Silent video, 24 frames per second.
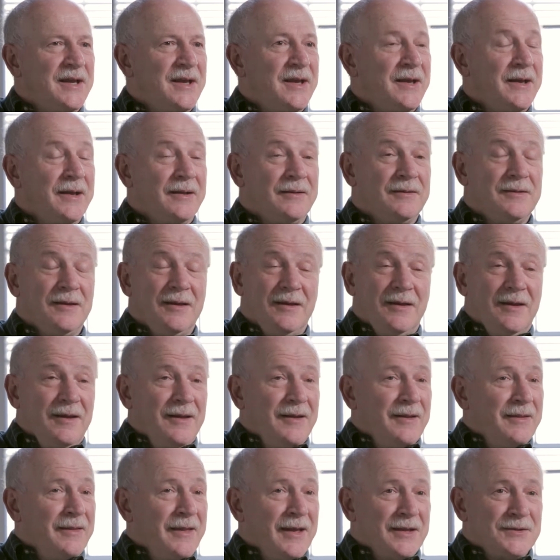and
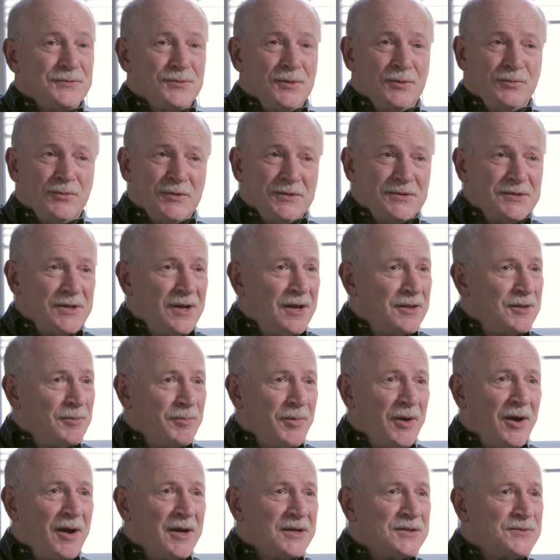that's when we saw the
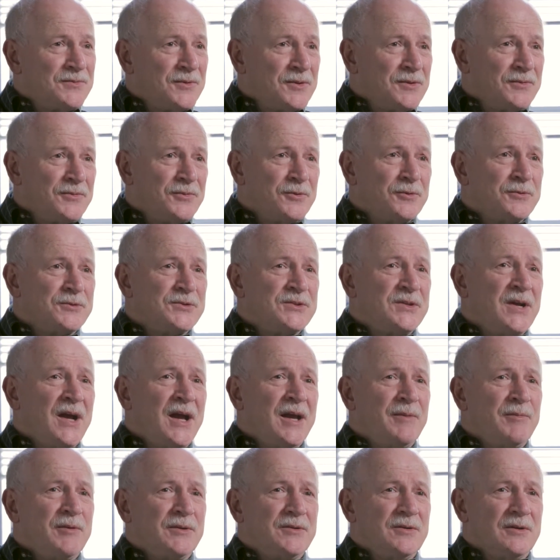box for the first
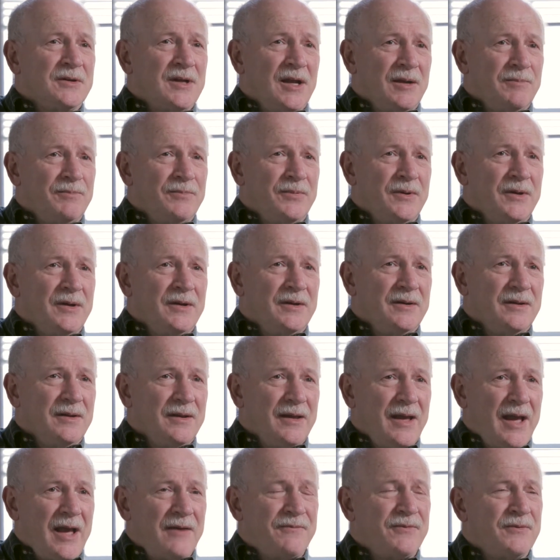time. It took up
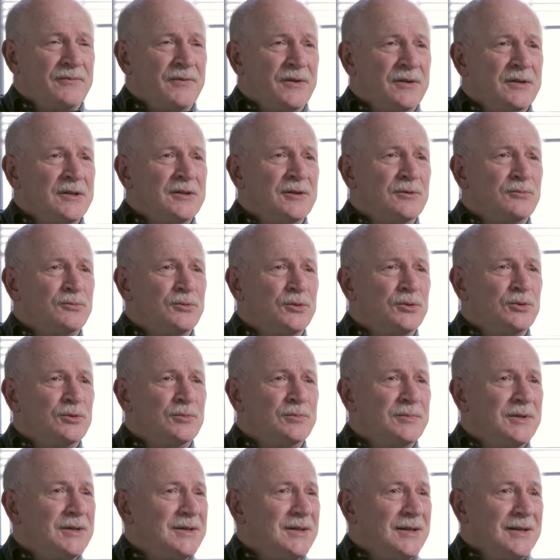half of a little
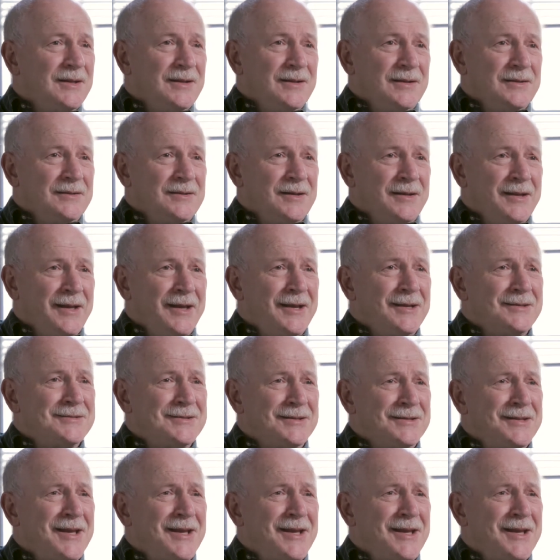room. Today it's a